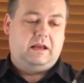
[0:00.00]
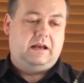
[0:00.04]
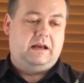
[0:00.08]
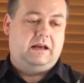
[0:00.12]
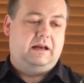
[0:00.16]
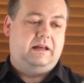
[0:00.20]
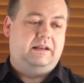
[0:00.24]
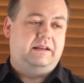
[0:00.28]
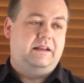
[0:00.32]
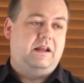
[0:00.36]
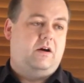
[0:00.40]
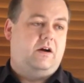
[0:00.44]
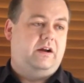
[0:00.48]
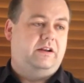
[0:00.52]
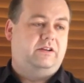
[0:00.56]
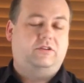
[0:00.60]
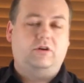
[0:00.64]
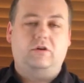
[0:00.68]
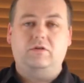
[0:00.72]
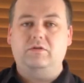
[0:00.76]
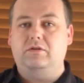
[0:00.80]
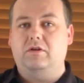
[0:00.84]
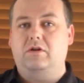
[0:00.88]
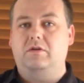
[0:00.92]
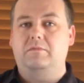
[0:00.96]
Now I
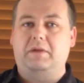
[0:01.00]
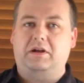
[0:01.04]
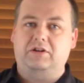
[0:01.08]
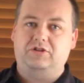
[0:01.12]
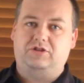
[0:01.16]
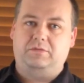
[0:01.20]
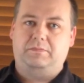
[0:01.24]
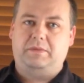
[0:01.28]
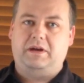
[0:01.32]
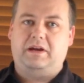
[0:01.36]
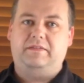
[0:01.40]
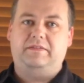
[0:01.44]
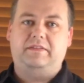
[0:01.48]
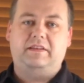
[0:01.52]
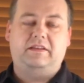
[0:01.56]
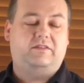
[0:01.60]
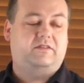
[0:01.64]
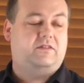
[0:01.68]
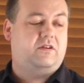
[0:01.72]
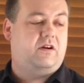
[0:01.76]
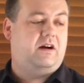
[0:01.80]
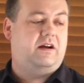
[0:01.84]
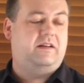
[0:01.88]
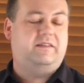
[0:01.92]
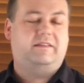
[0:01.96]
don't know much about these
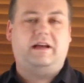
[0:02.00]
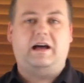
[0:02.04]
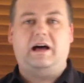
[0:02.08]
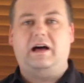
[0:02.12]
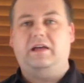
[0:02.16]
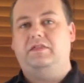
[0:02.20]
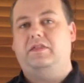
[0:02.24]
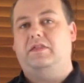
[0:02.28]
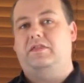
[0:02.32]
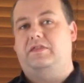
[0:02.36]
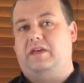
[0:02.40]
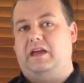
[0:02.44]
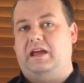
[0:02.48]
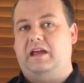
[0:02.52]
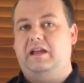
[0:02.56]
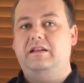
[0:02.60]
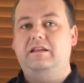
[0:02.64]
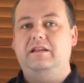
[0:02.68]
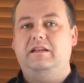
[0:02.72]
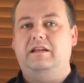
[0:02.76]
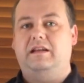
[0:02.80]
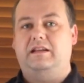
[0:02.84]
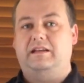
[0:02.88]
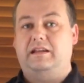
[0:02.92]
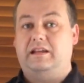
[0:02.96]
guys other
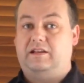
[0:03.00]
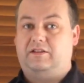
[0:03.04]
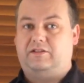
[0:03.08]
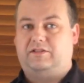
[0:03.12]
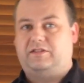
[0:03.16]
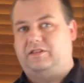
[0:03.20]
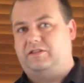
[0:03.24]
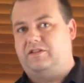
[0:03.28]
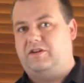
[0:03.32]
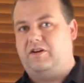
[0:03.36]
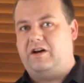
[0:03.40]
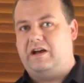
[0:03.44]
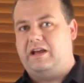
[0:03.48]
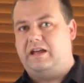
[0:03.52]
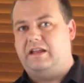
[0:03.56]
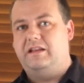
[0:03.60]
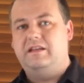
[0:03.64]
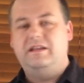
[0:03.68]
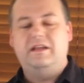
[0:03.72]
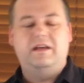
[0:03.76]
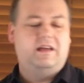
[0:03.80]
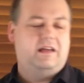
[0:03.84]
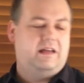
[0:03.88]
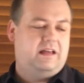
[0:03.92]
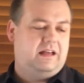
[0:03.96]
than, and here's the
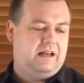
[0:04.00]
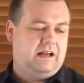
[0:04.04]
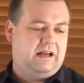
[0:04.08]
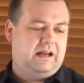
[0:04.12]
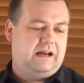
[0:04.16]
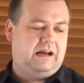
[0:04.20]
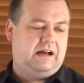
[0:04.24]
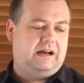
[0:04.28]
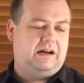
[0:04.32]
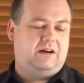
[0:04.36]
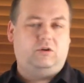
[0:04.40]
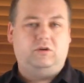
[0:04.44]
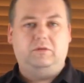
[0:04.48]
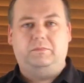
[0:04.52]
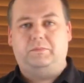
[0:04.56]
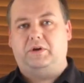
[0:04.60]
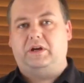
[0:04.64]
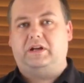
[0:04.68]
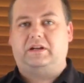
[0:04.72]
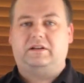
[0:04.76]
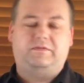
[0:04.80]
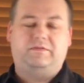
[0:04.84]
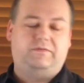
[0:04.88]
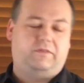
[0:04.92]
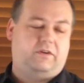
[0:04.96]
tie-in,
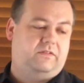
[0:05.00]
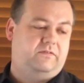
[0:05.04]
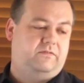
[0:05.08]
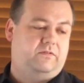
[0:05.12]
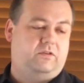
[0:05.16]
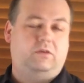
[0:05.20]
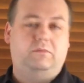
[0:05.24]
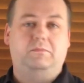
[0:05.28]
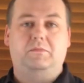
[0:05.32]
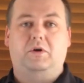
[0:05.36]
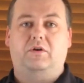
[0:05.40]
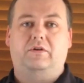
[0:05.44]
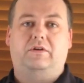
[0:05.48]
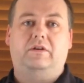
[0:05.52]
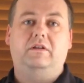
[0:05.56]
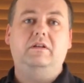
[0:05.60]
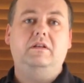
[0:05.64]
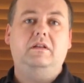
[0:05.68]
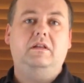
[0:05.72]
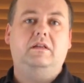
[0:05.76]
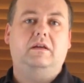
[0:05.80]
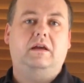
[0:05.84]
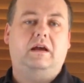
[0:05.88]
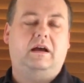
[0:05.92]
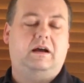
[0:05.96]
Albrecht von
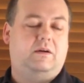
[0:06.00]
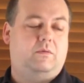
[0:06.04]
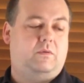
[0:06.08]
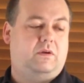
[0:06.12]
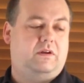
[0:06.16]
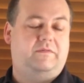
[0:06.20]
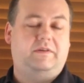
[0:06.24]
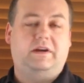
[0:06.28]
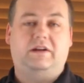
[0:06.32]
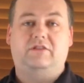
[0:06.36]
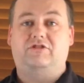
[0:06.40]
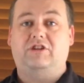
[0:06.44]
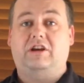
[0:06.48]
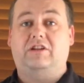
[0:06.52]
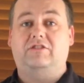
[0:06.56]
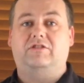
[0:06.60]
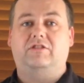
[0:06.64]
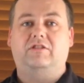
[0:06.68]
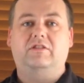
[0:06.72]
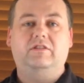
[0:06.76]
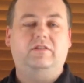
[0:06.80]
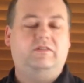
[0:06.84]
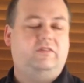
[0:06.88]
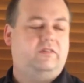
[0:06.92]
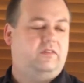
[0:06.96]
Volmoden, one of our
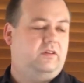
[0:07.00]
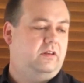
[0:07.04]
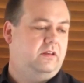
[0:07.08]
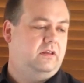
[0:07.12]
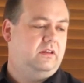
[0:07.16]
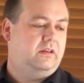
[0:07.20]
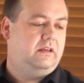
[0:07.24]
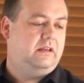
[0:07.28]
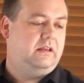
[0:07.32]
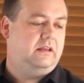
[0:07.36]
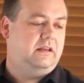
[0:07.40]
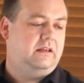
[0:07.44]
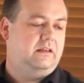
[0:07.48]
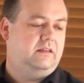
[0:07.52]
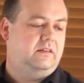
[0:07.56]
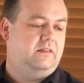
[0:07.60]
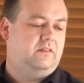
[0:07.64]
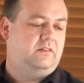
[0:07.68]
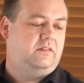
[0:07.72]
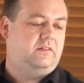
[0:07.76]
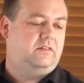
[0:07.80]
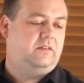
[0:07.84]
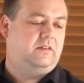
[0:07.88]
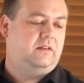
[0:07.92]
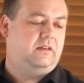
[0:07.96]
judges,
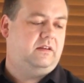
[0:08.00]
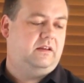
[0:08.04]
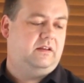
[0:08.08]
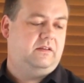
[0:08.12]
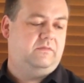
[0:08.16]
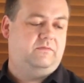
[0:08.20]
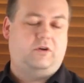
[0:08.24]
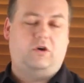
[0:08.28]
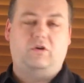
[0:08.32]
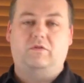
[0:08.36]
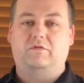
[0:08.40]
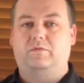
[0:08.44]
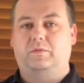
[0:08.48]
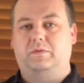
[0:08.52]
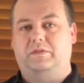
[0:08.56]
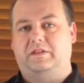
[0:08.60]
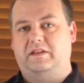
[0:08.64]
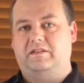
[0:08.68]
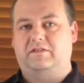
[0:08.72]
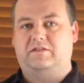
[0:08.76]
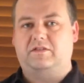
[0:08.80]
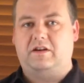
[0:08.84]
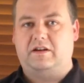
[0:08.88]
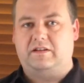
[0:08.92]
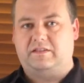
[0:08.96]
is involved with
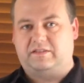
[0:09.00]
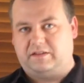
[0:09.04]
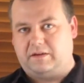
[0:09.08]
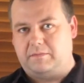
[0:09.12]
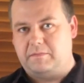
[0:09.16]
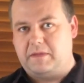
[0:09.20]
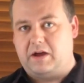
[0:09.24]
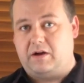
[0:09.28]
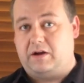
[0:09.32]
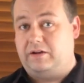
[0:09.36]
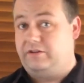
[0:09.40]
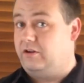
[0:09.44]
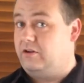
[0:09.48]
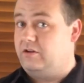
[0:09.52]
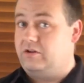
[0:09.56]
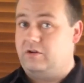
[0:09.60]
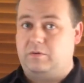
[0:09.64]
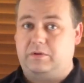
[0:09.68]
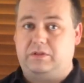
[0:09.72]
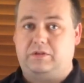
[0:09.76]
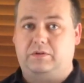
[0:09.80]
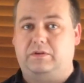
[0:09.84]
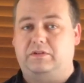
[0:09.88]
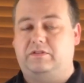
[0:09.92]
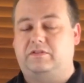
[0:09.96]
these guys somehow. I don't
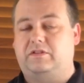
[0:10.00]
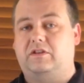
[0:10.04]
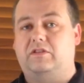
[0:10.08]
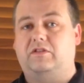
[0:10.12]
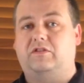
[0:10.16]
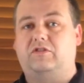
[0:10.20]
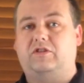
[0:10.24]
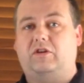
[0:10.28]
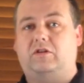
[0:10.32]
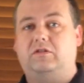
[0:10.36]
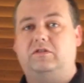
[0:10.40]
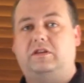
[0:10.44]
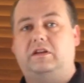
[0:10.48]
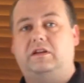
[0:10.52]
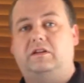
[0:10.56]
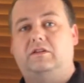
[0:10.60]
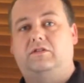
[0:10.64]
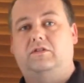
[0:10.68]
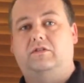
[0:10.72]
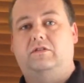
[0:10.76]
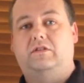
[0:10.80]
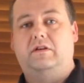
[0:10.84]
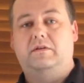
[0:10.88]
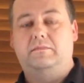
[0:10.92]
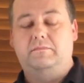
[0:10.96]
know whether he's consulting
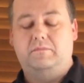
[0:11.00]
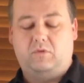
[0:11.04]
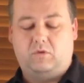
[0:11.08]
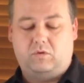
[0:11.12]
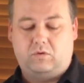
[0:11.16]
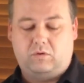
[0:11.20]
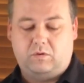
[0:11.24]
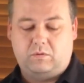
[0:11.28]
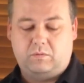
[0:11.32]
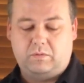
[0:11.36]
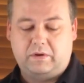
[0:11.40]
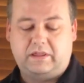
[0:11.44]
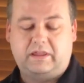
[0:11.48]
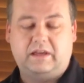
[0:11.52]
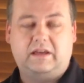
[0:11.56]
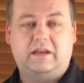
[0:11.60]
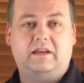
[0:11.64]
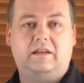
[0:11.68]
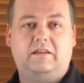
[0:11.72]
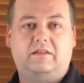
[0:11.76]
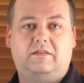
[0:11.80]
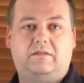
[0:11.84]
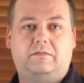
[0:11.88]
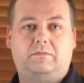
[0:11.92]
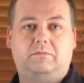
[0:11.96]
to them or whether
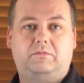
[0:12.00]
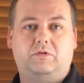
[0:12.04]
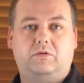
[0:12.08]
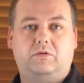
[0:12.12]
he's